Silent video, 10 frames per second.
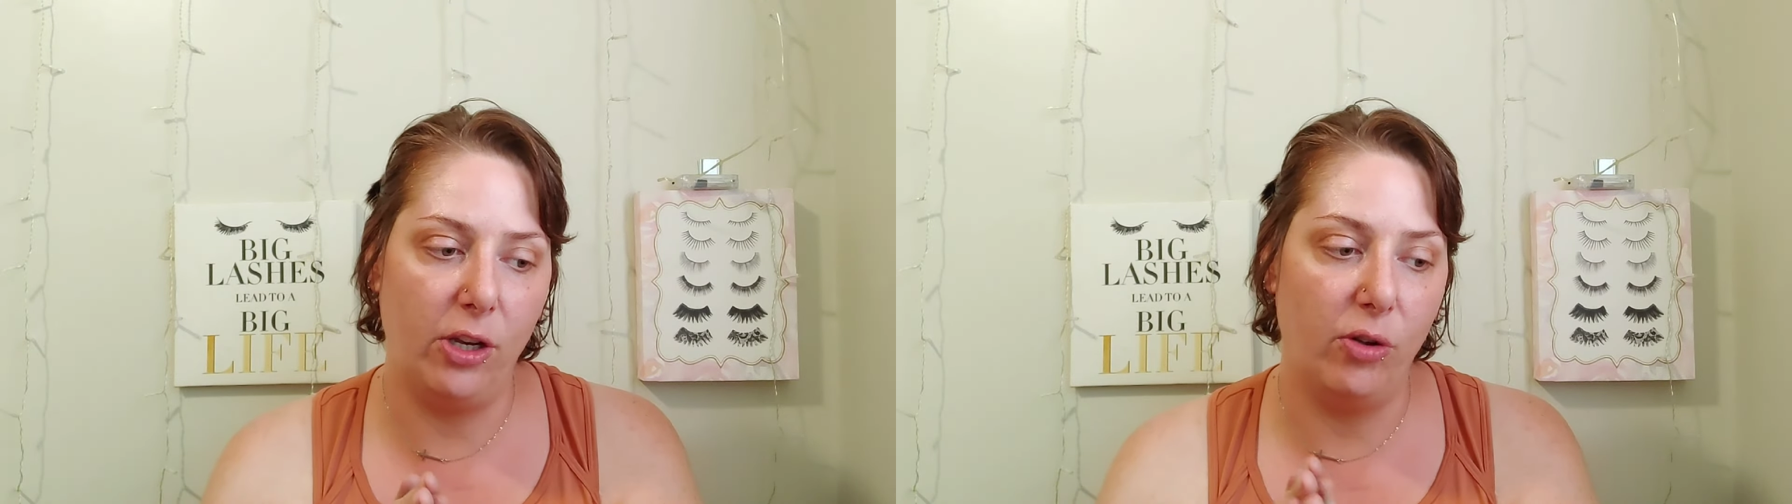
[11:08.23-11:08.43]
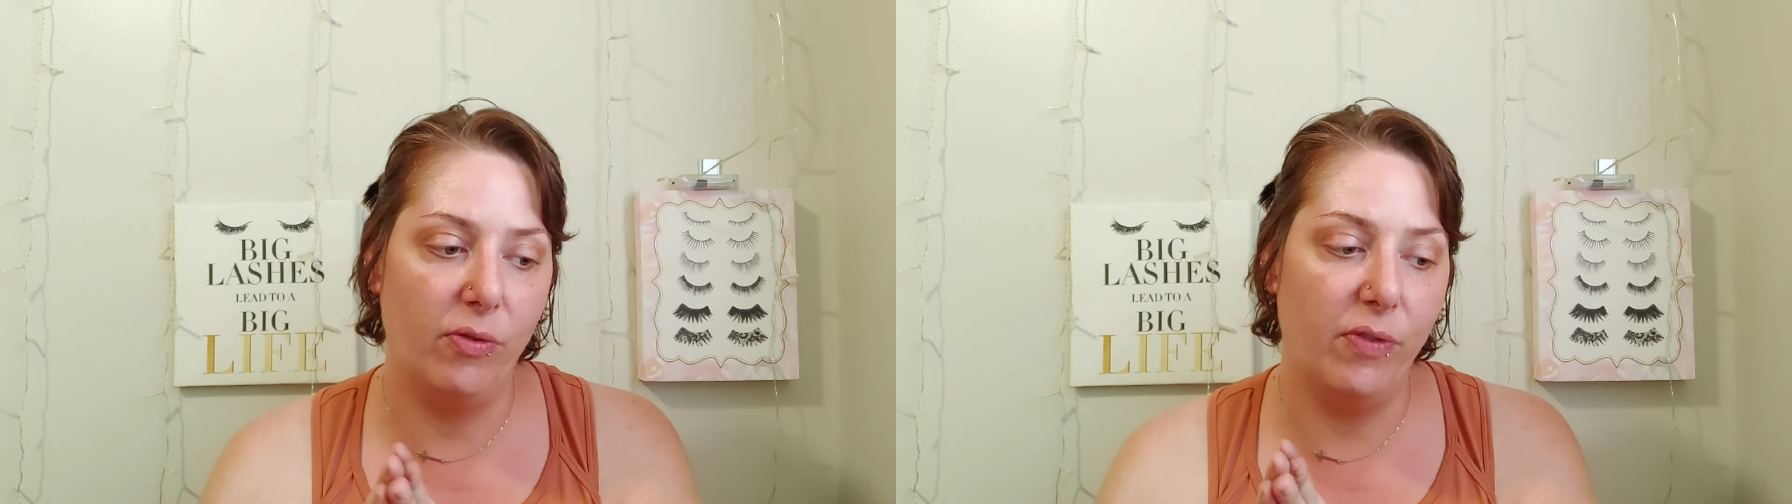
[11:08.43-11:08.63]
I
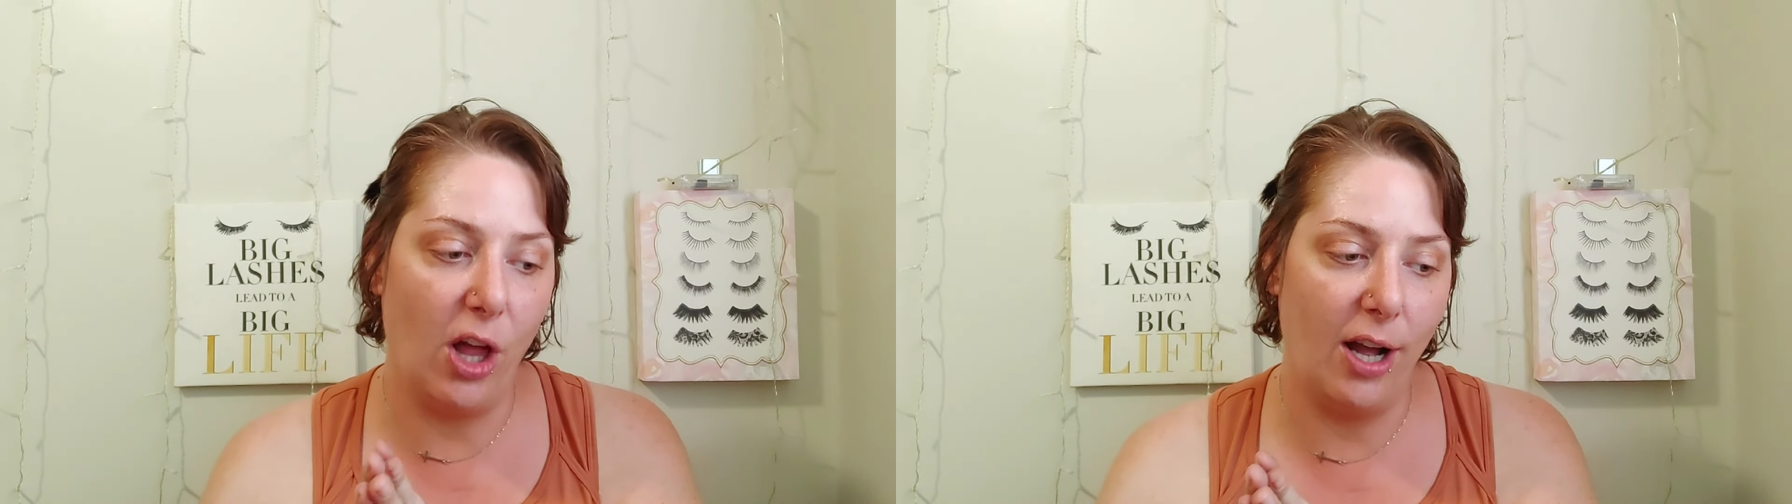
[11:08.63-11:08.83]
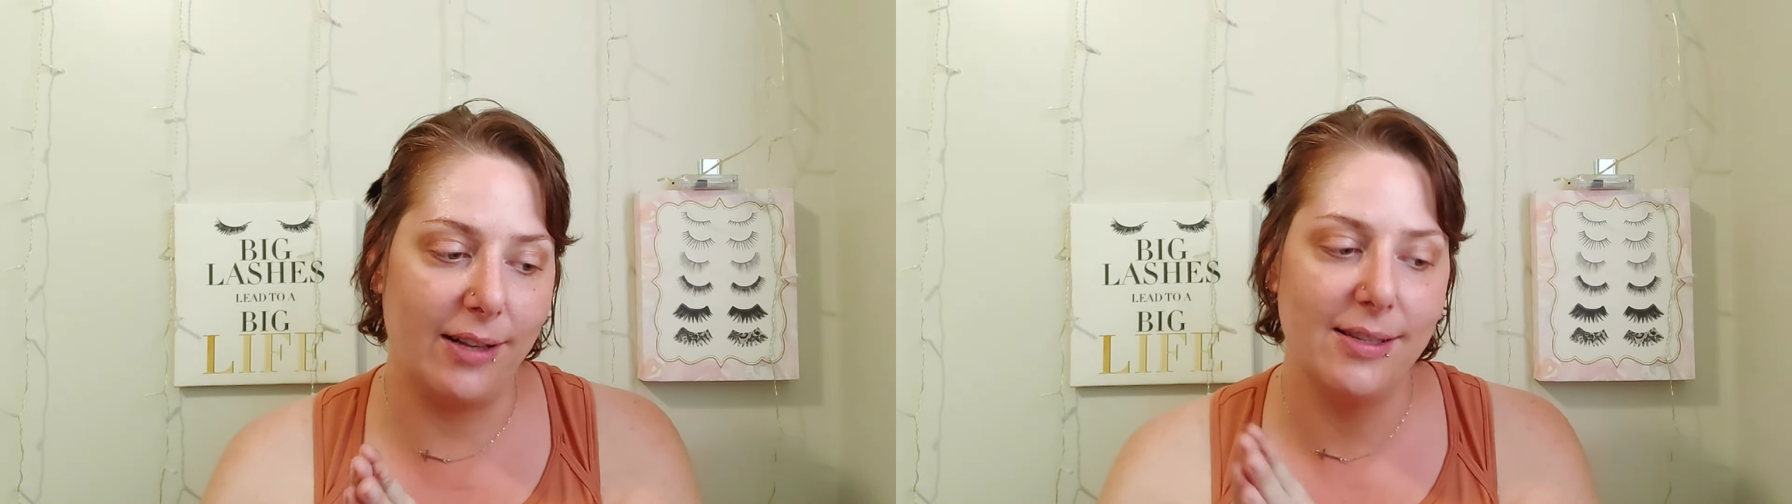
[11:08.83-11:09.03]
do
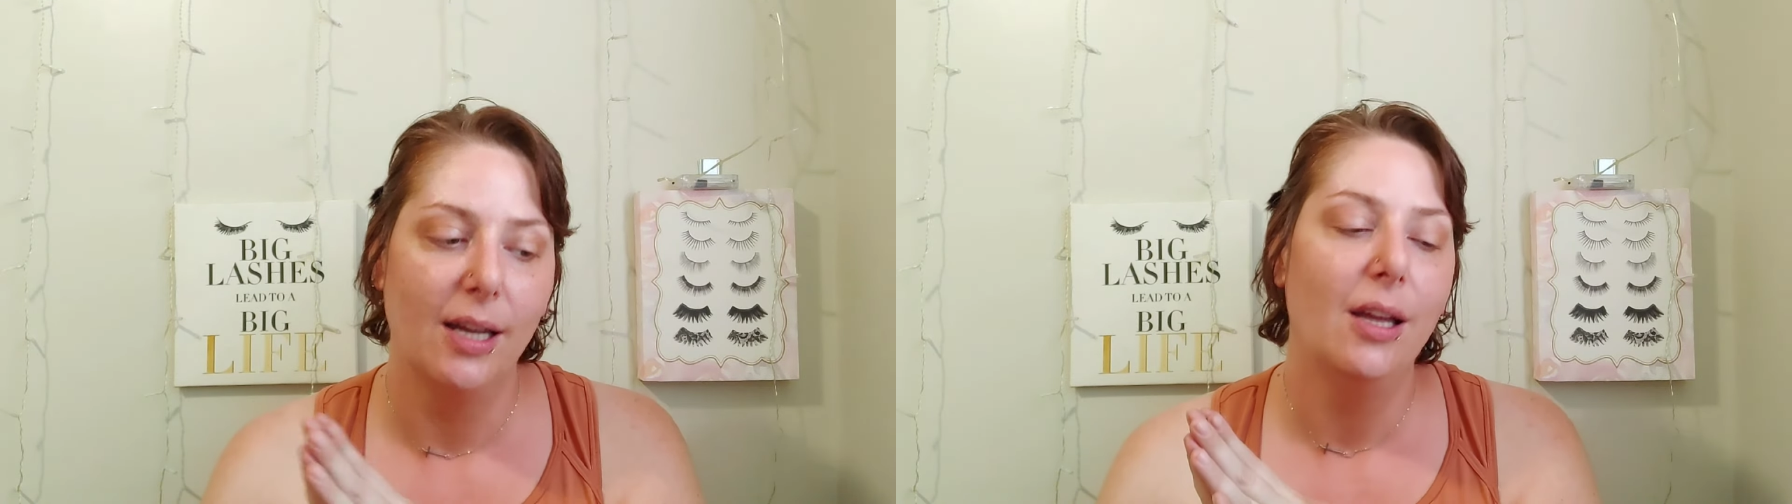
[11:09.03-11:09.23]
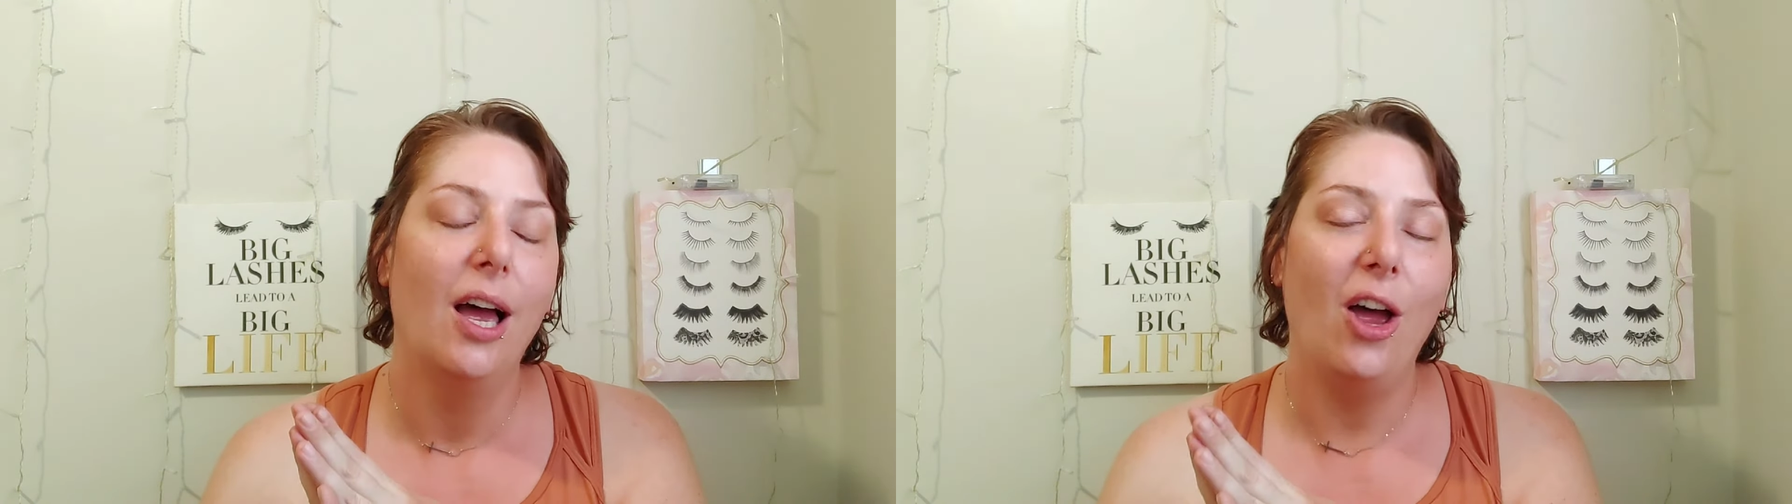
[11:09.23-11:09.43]
vlogs,
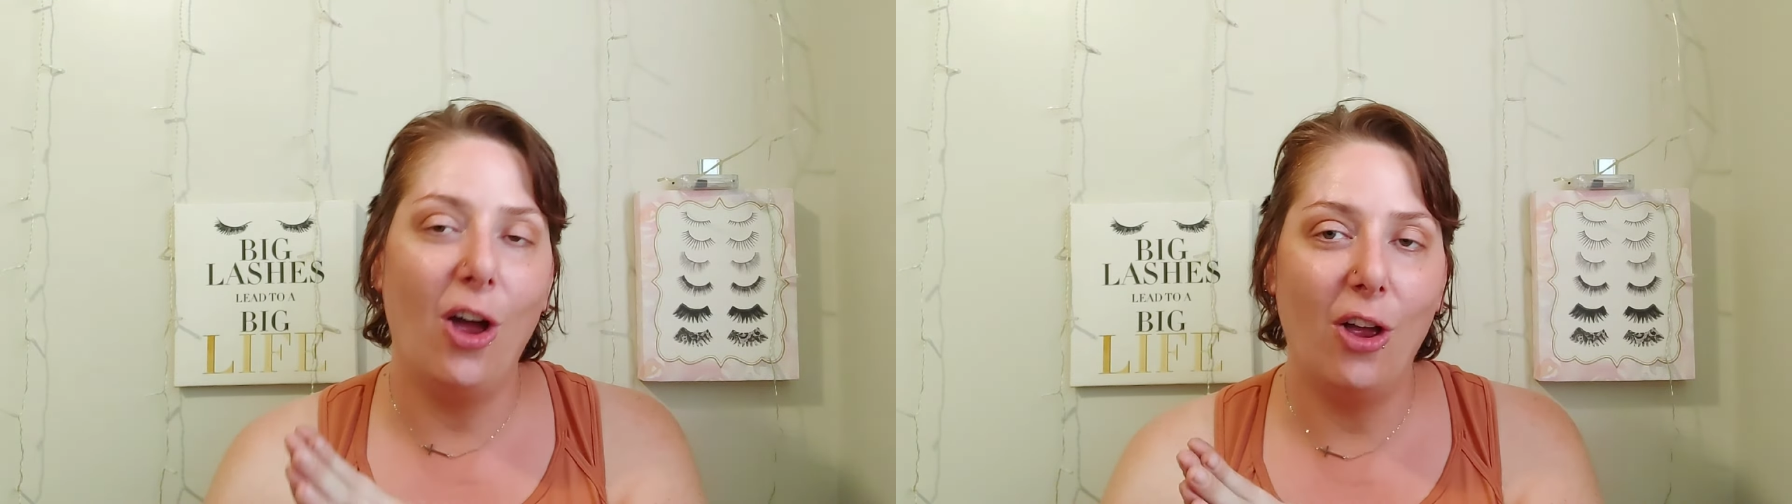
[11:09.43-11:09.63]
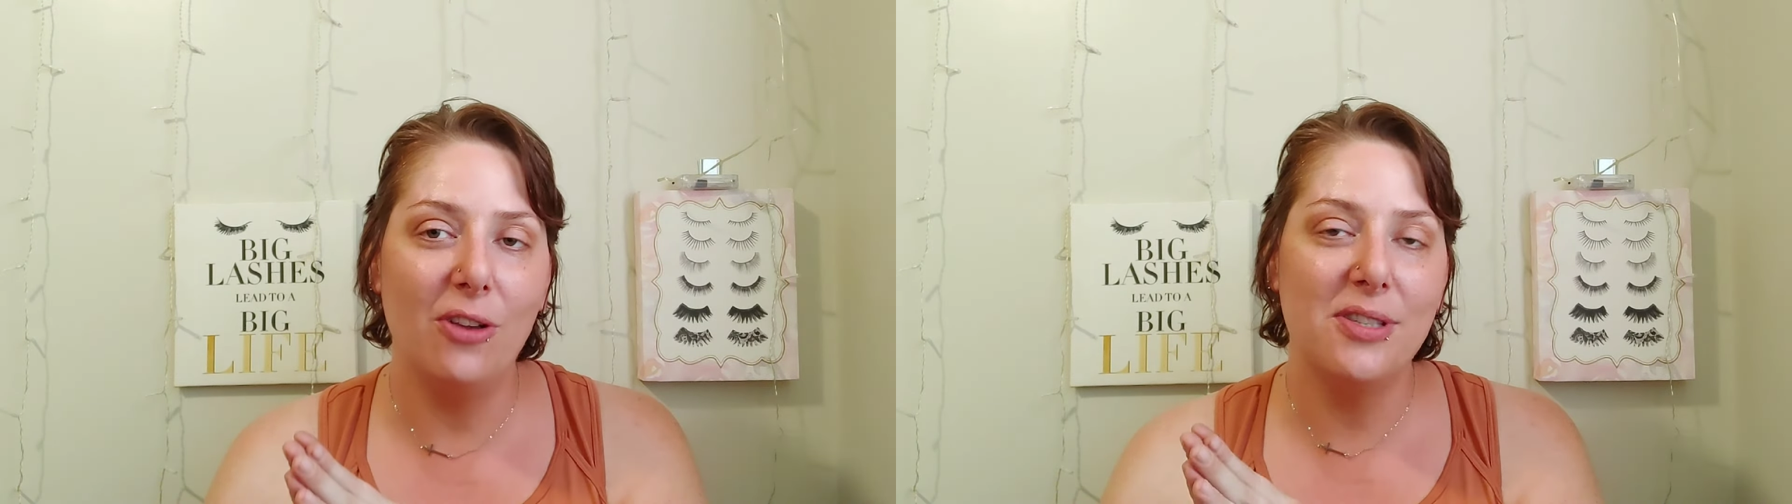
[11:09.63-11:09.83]

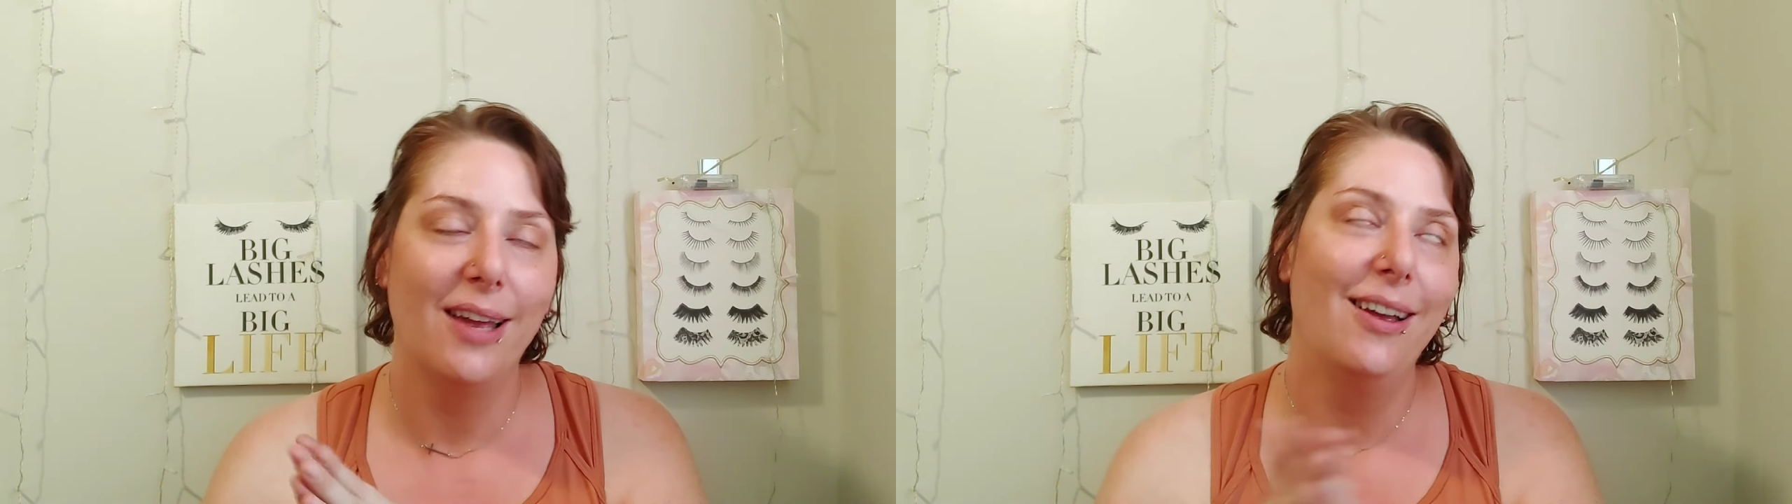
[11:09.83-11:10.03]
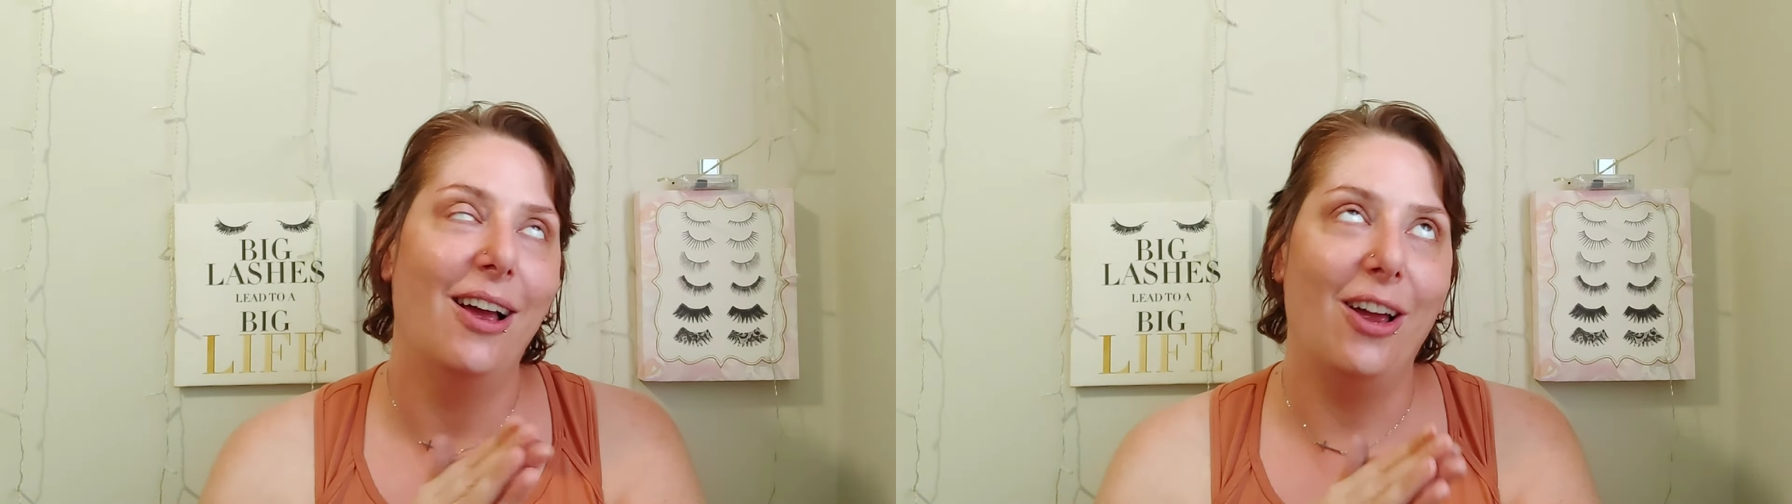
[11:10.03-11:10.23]
hauls,